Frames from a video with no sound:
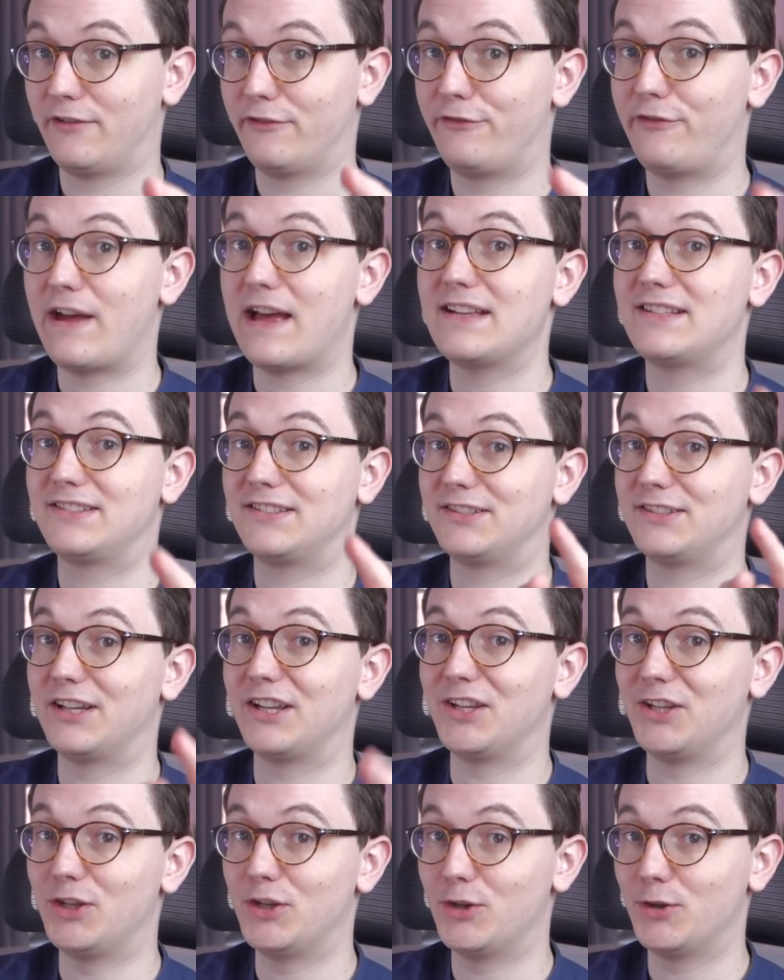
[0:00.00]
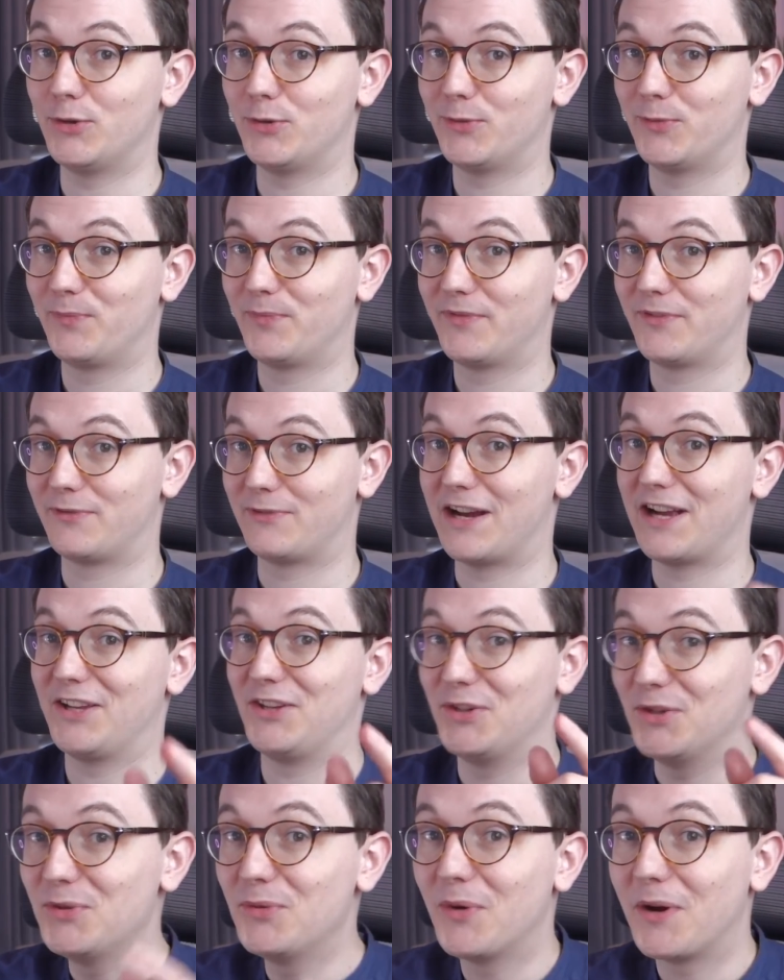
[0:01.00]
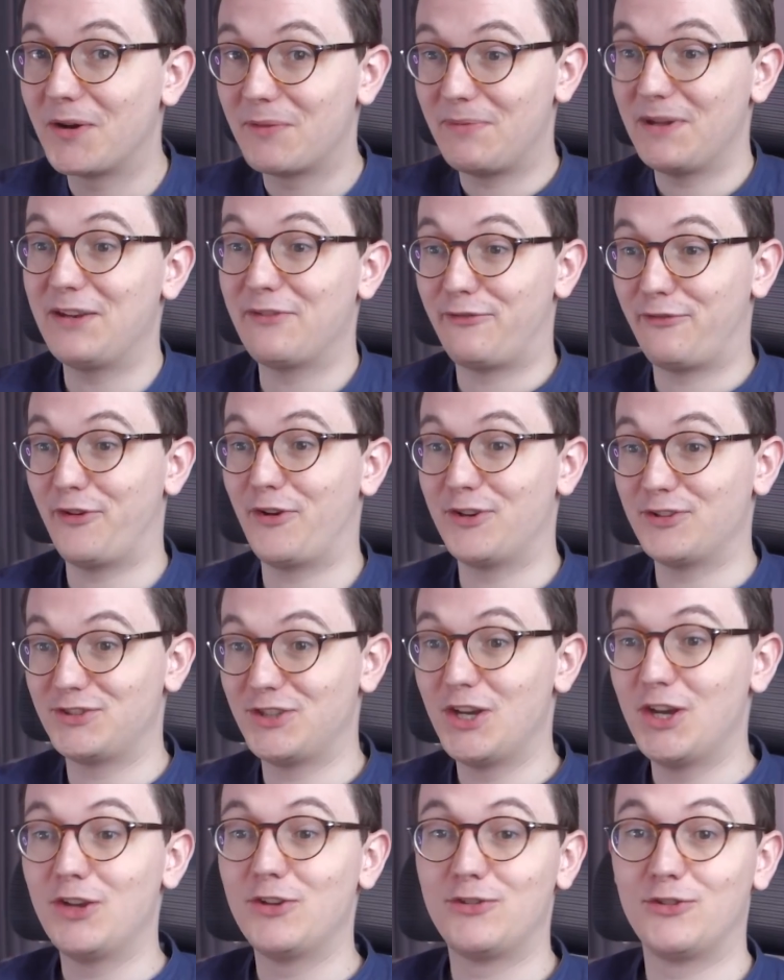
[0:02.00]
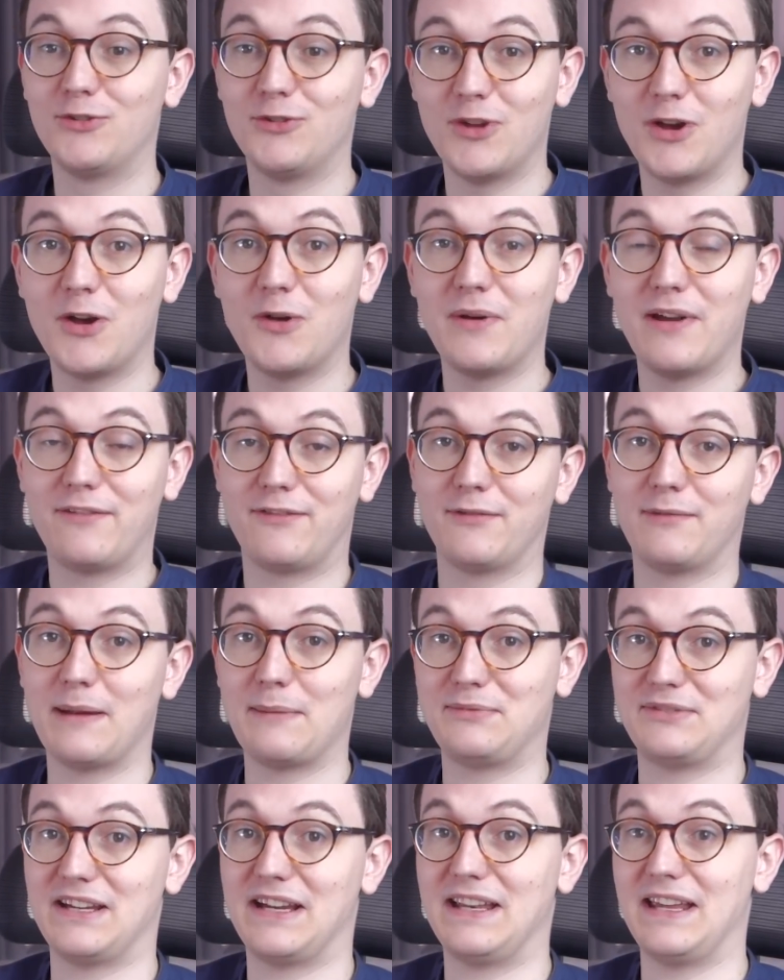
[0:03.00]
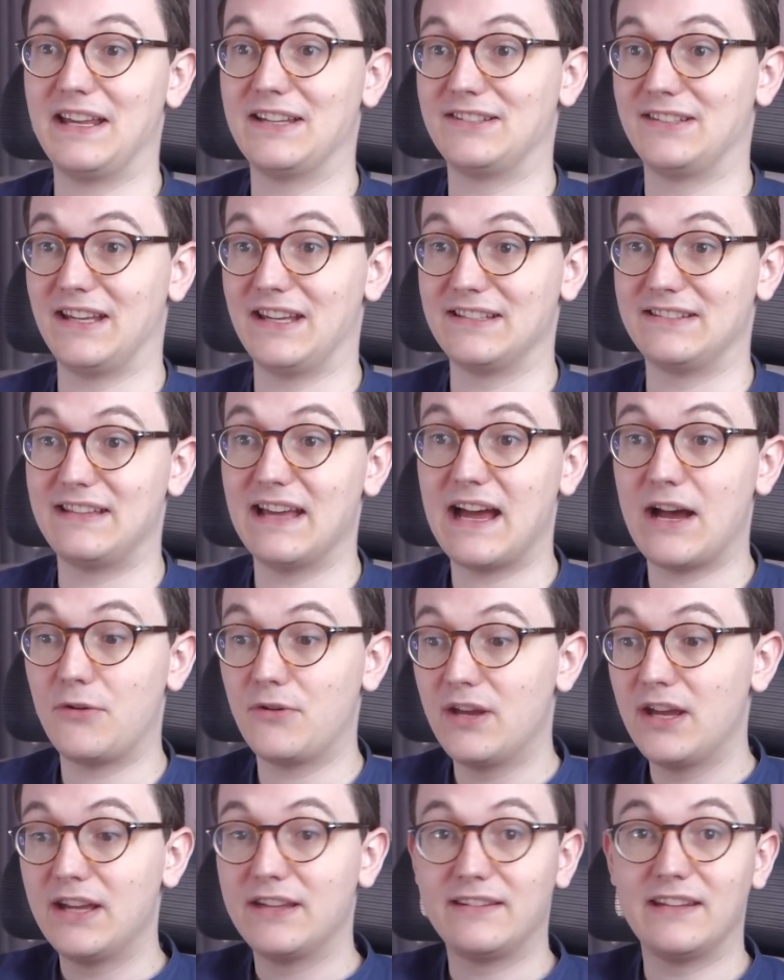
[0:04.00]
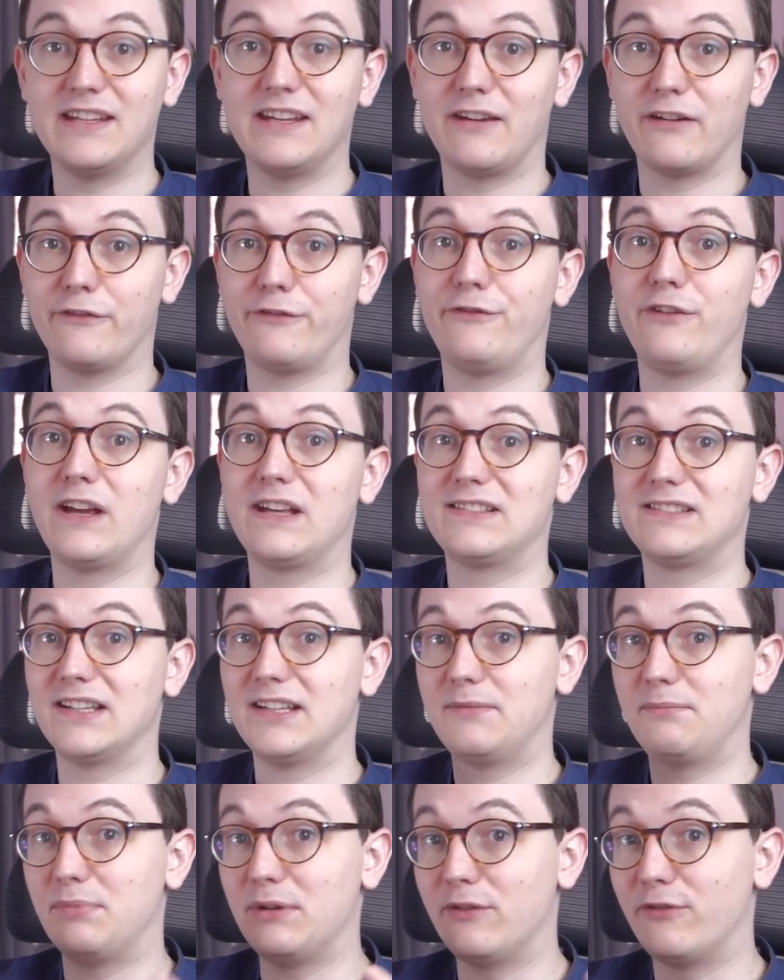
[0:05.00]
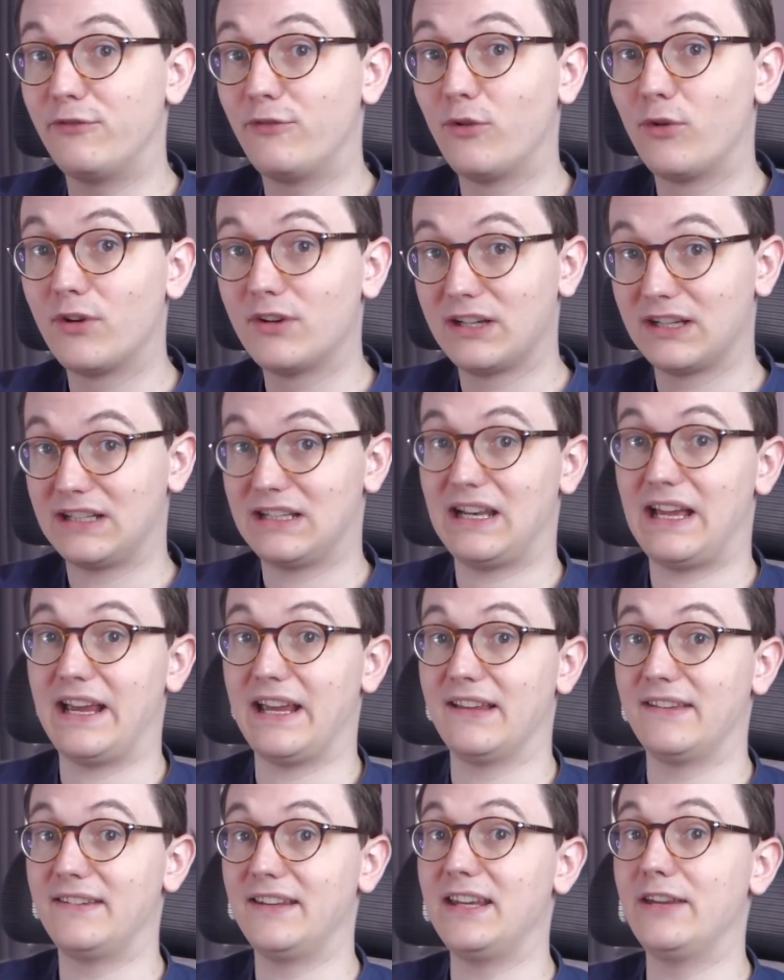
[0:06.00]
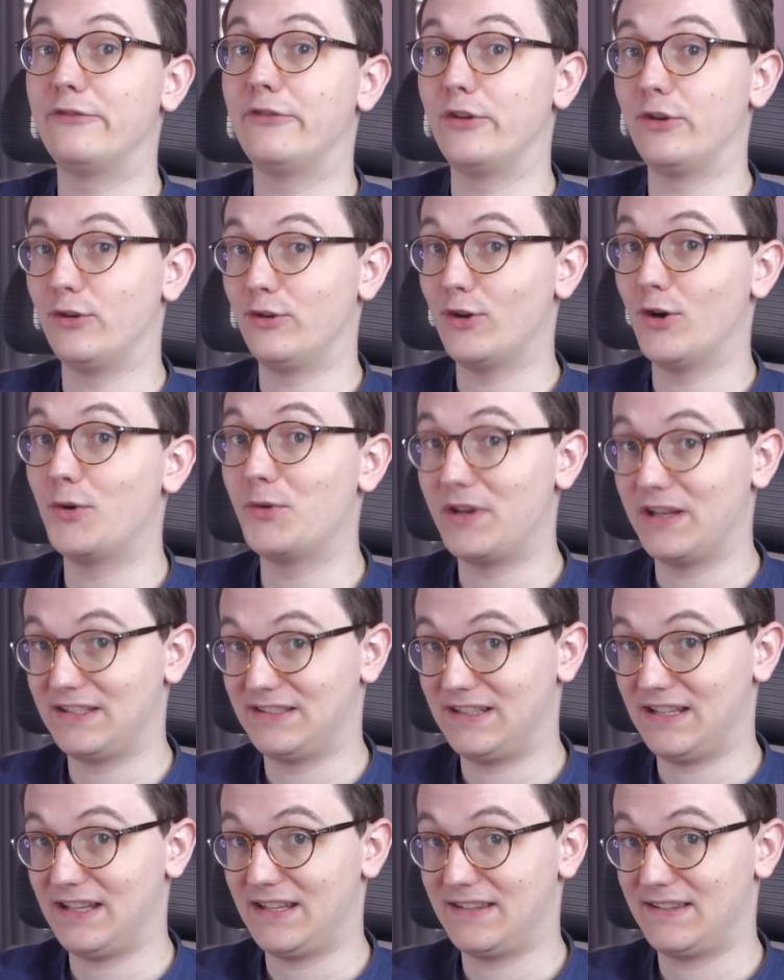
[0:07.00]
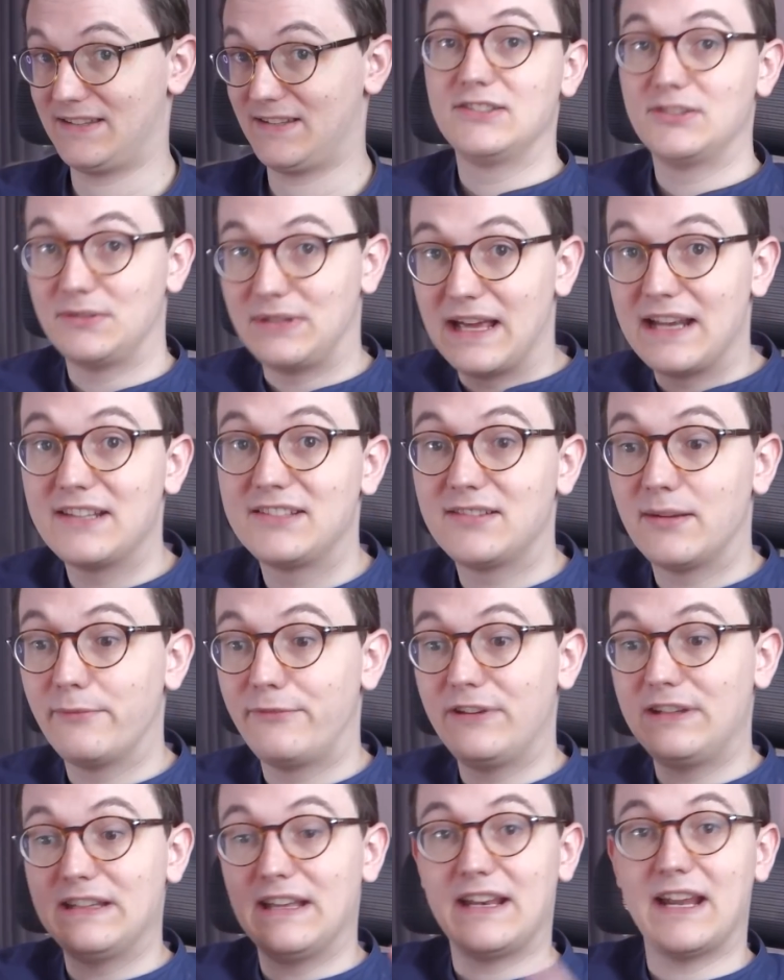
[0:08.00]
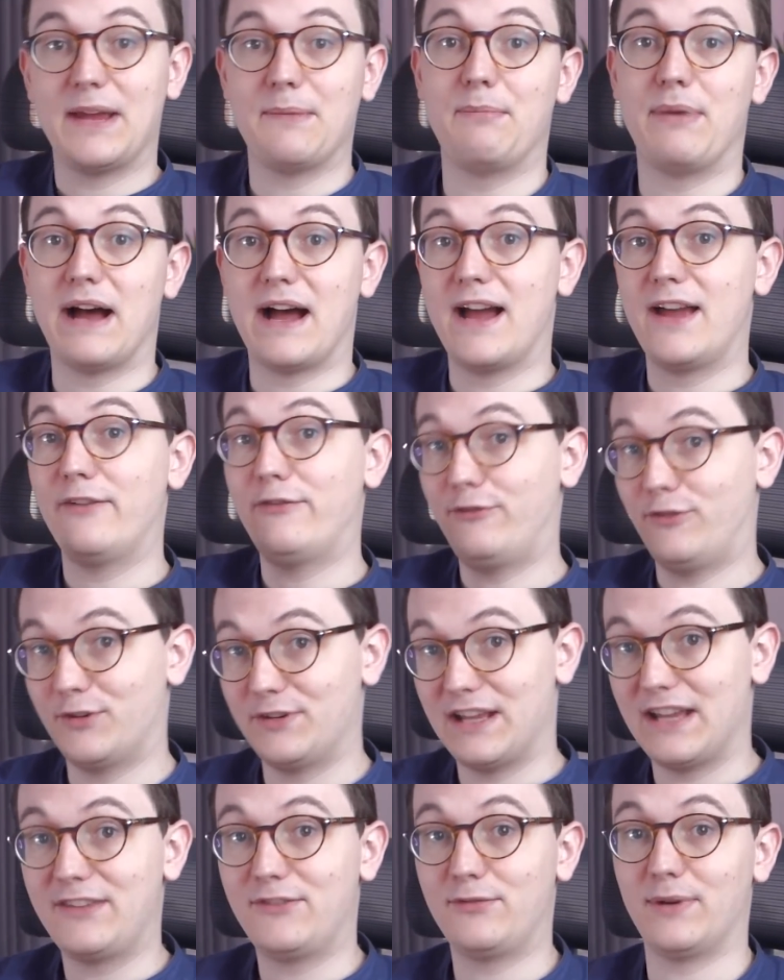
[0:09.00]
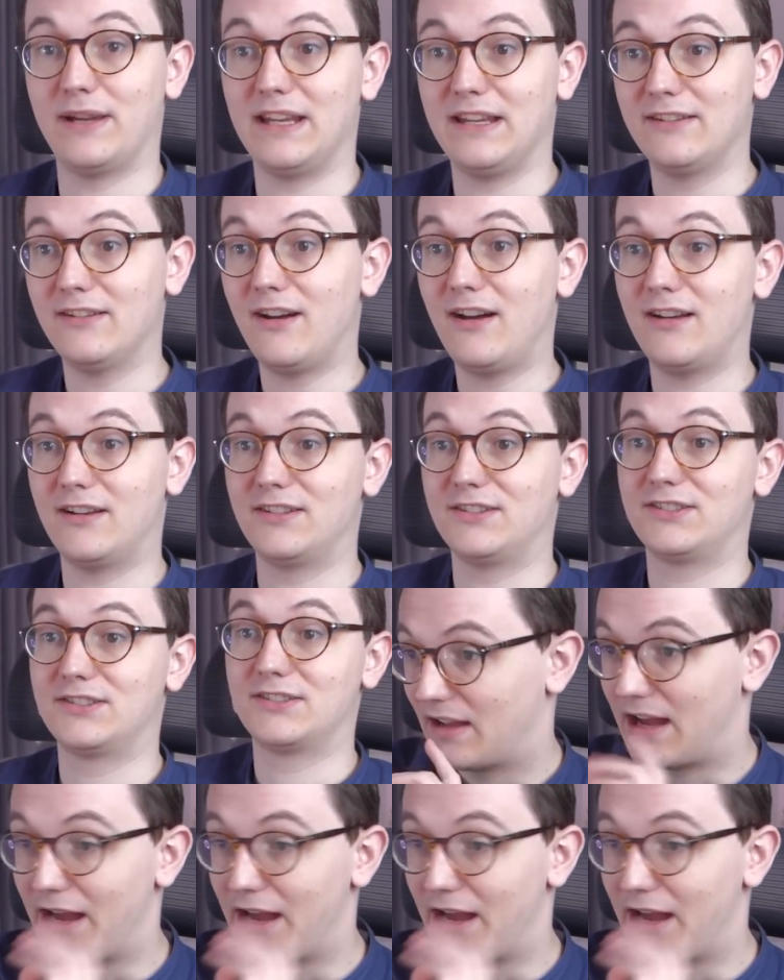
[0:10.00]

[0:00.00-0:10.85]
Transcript: faster than you, right? You want to be the first to know if the website is down, then you can fix it before the client even notices it. So that is something that I buy for that $20.